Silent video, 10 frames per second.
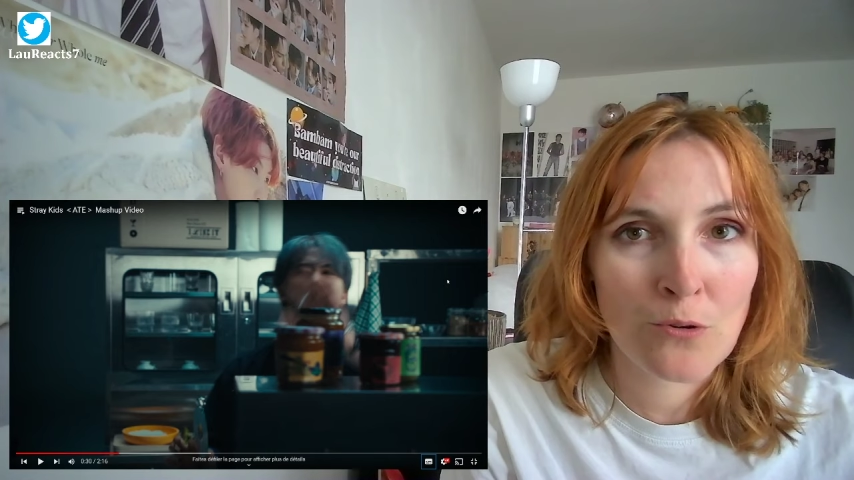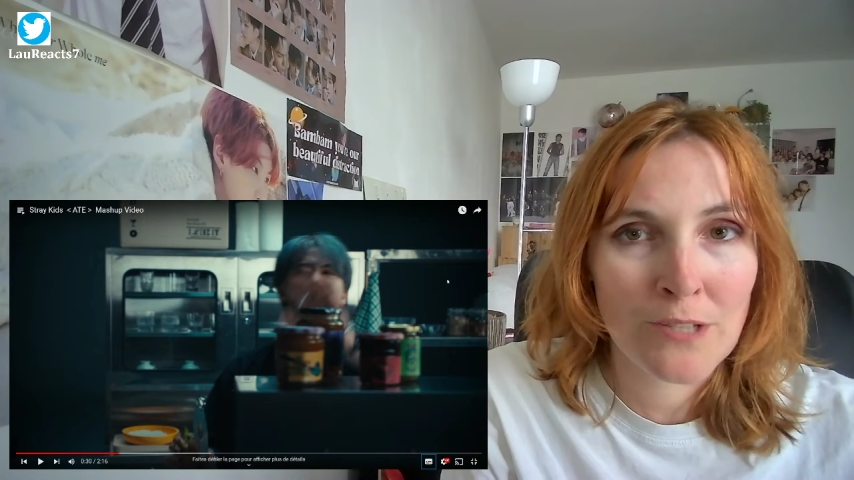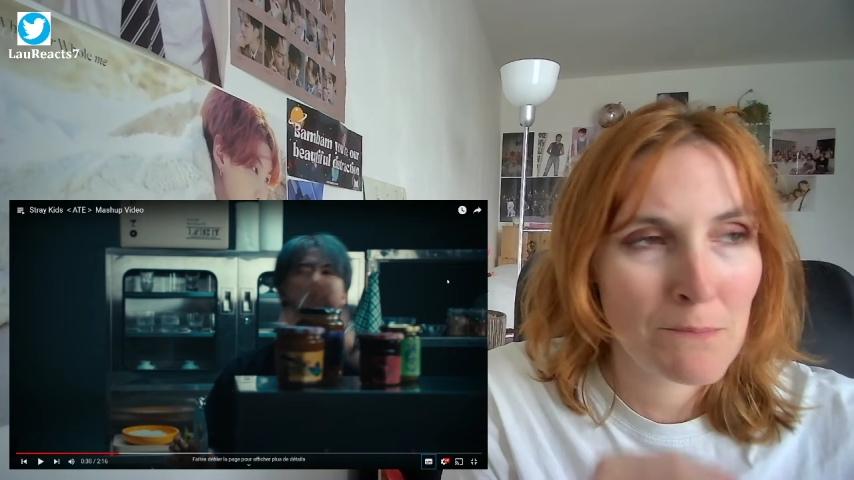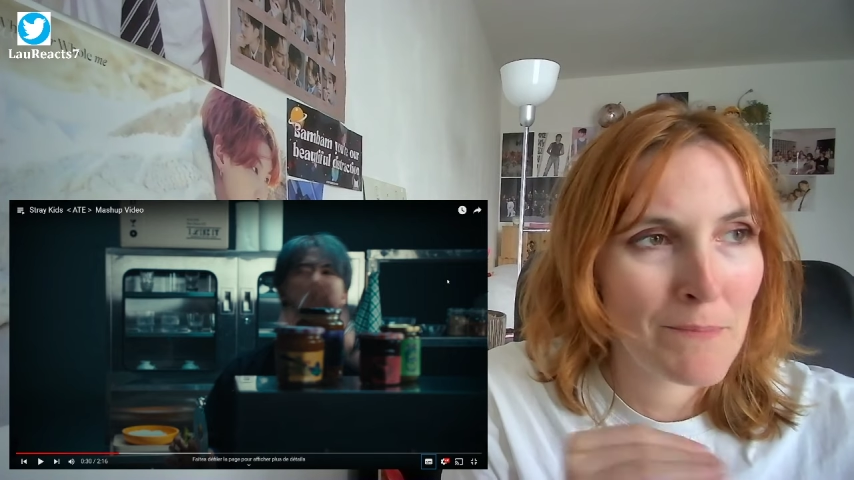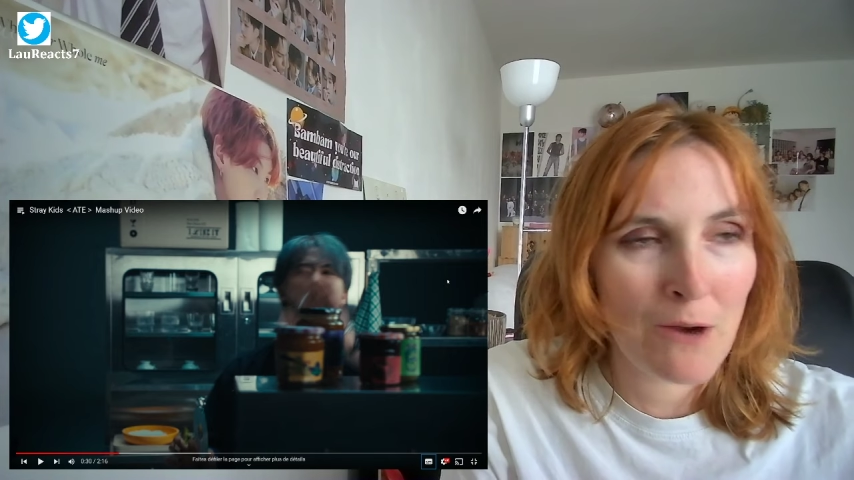
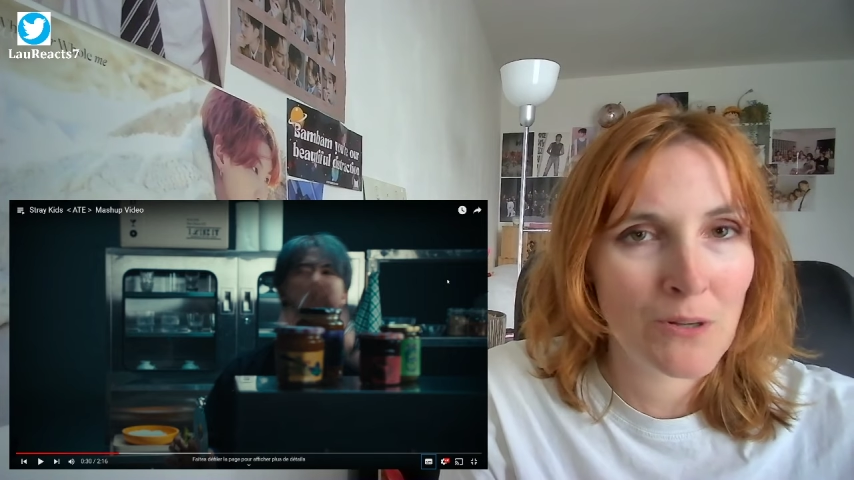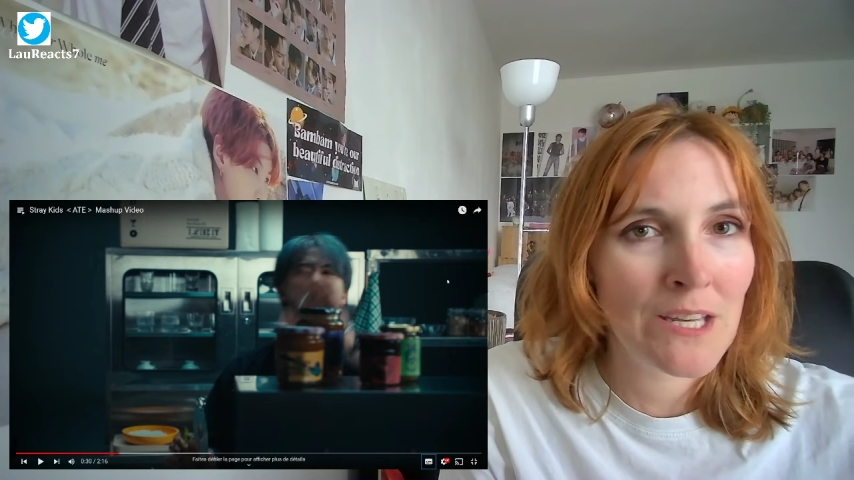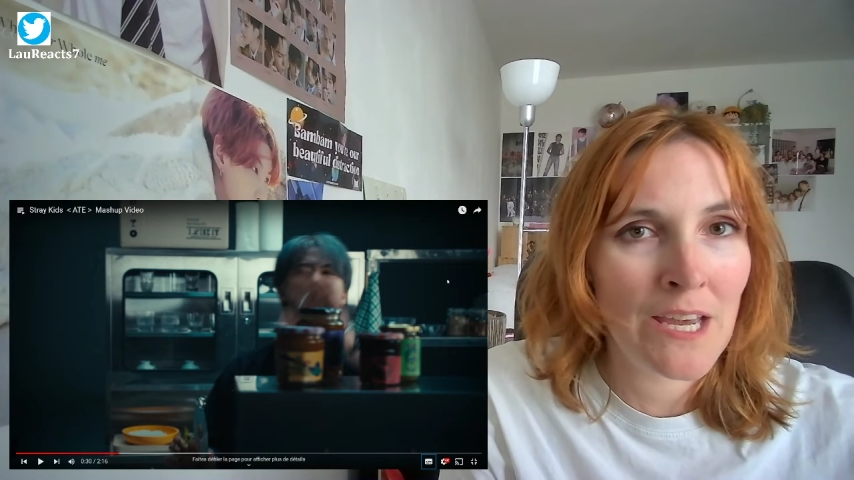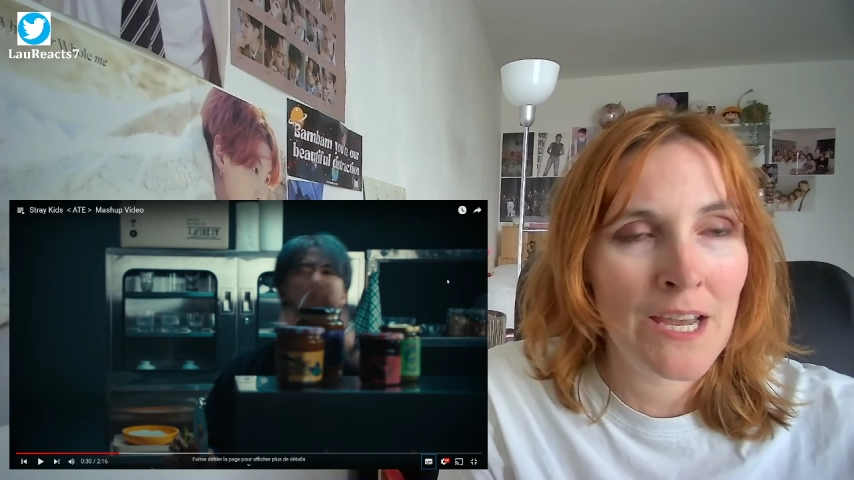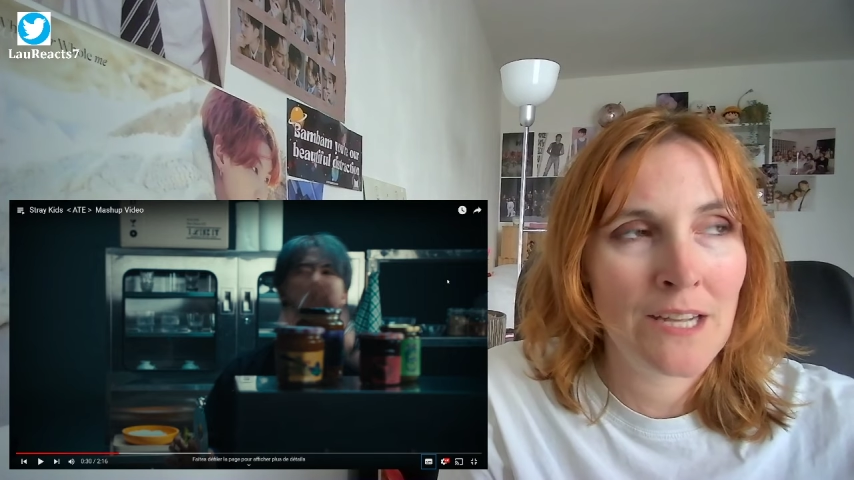like,
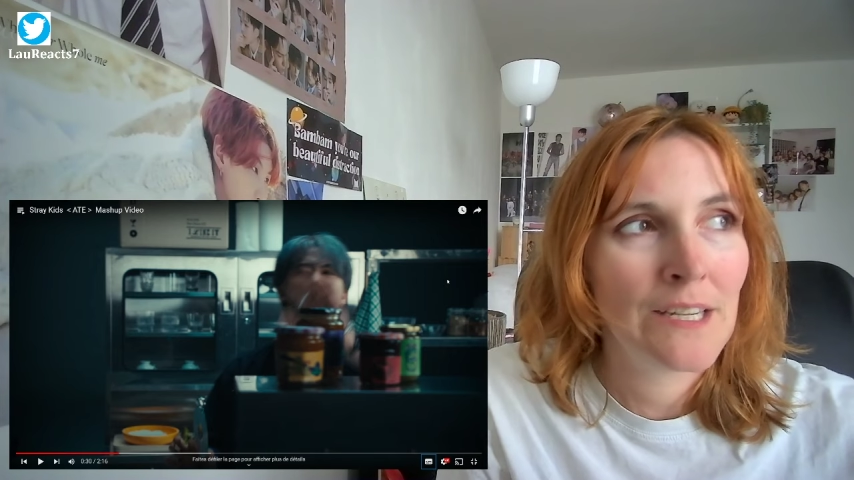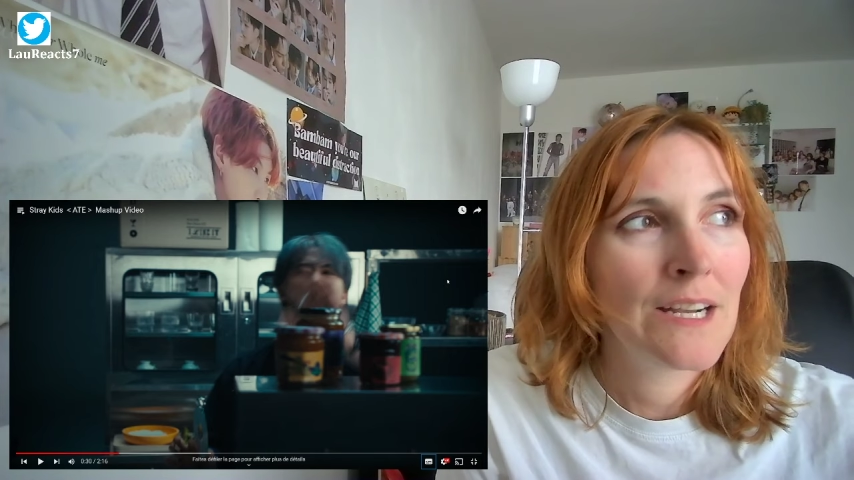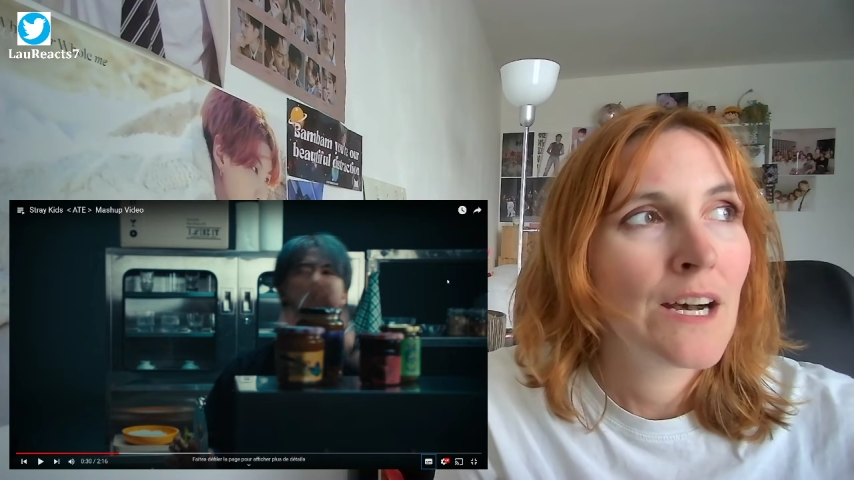barricade,